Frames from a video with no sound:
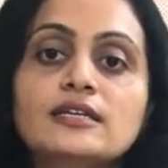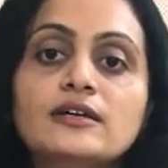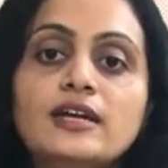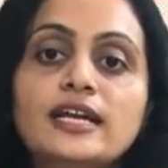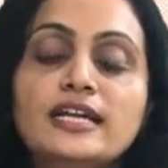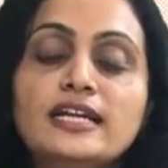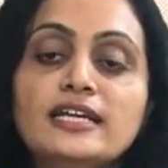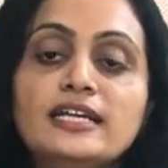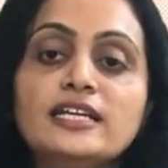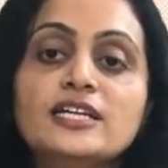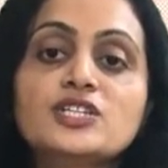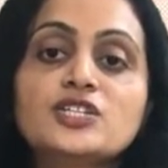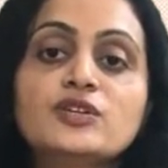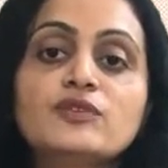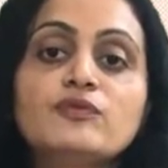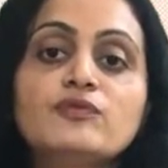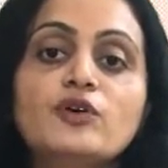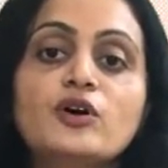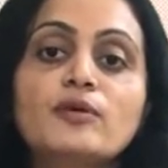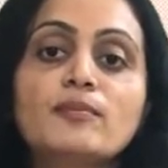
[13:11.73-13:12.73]

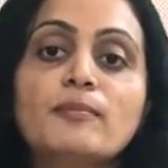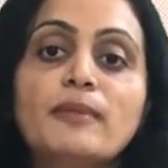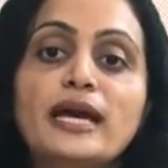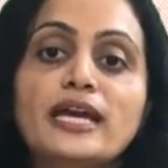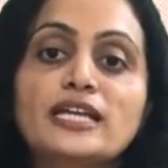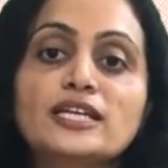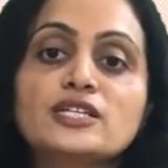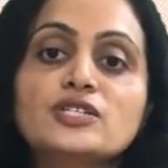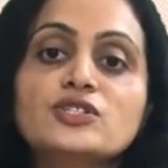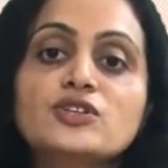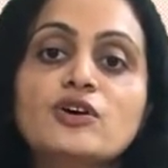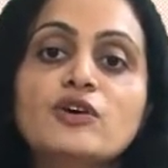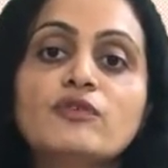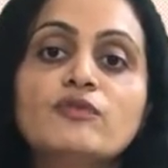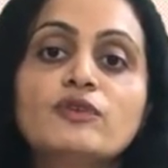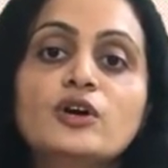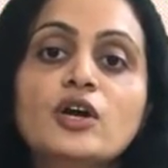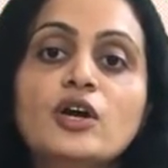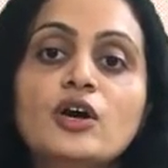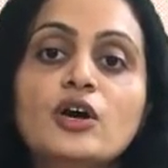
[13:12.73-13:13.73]
integration for minus
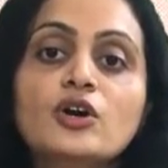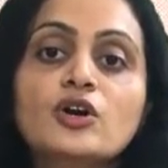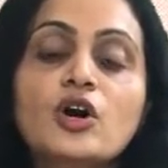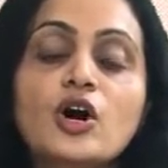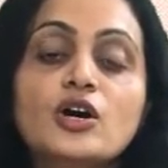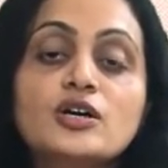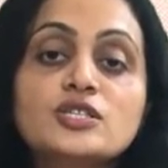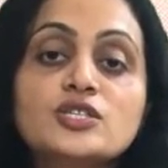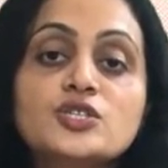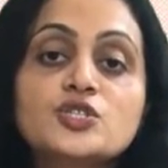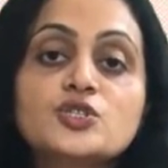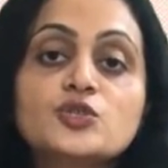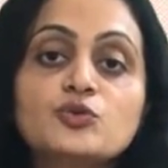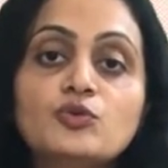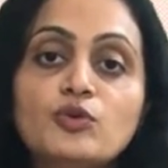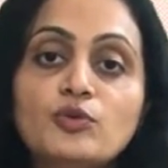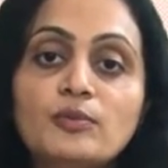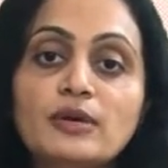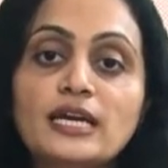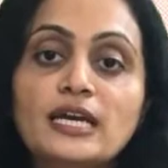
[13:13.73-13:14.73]
of cos
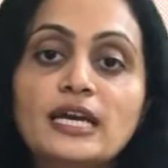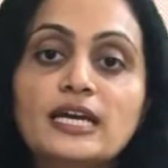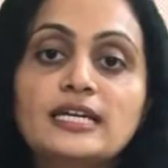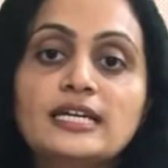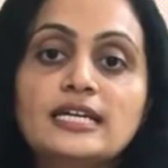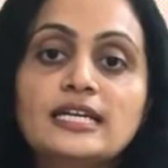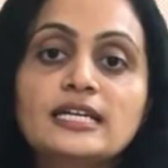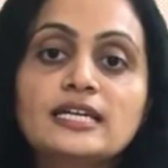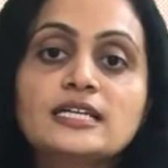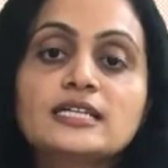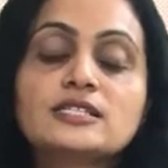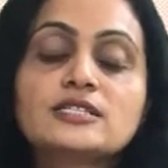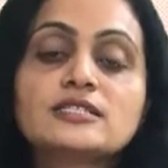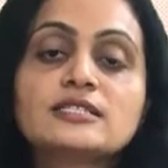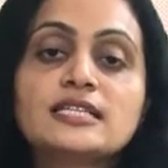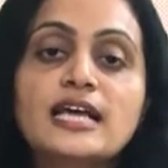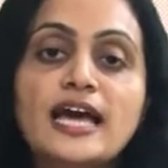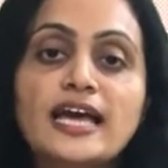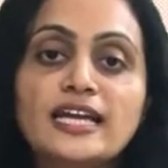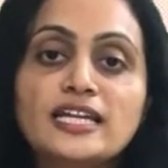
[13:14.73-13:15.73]
2 omega t is
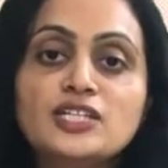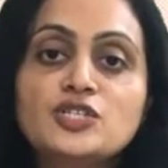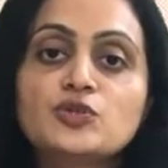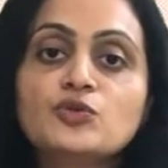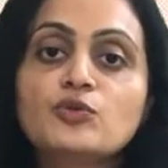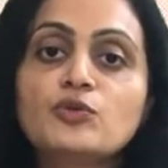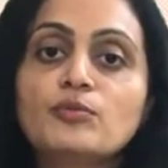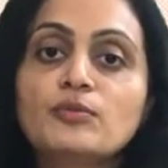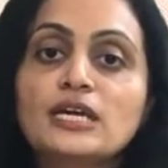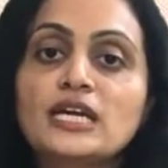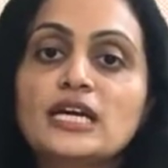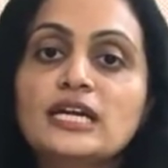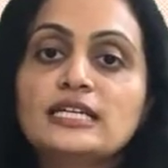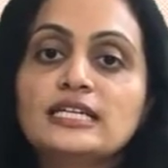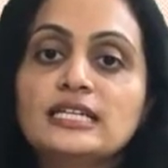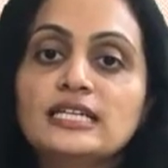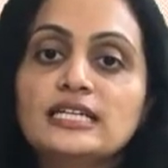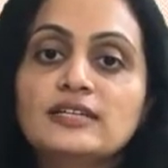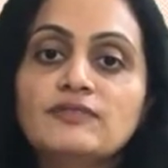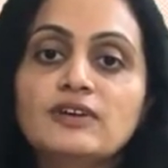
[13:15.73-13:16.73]
sine 2 omega
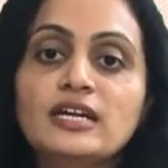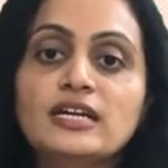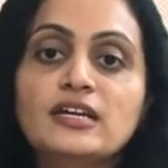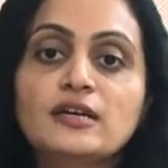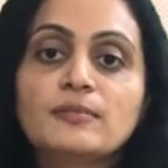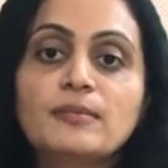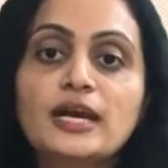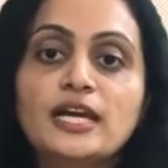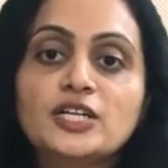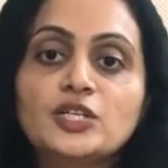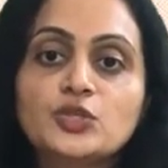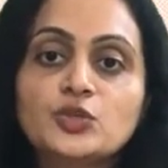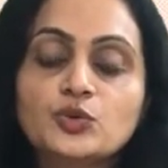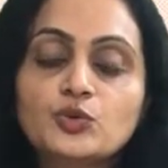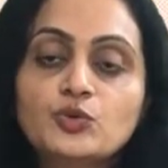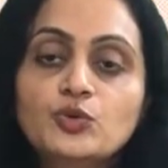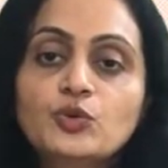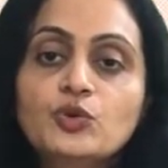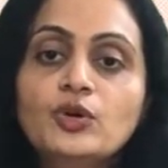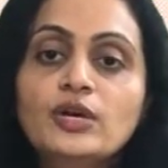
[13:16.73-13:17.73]
t divided by
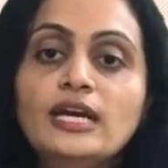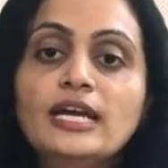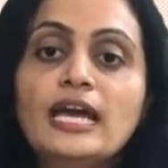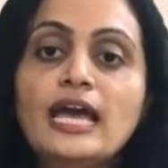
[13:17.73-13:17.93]
2,